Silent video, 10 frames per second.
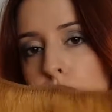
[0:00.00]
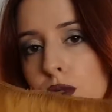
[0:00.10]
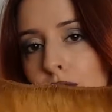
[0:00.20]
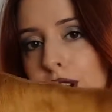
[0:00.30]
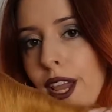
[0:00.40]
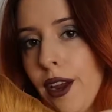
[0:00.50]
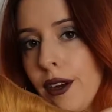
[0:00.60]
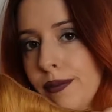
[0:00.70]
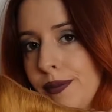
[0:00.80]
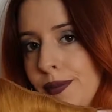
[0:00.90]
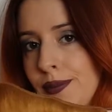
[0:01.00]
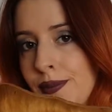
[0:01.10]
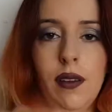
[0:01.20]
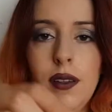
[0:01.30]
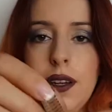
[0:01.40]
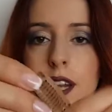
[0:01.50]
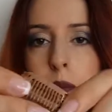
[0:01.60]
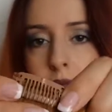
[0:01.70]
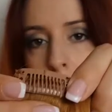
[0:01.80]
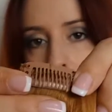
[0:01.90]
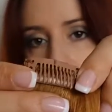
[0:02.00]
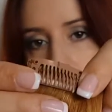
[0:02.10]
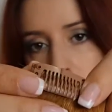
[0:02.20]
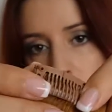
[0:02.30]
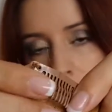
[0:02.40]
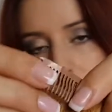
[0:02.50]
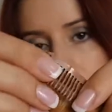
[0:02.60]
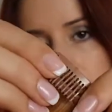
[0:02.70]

to your hair. The clip-ins look like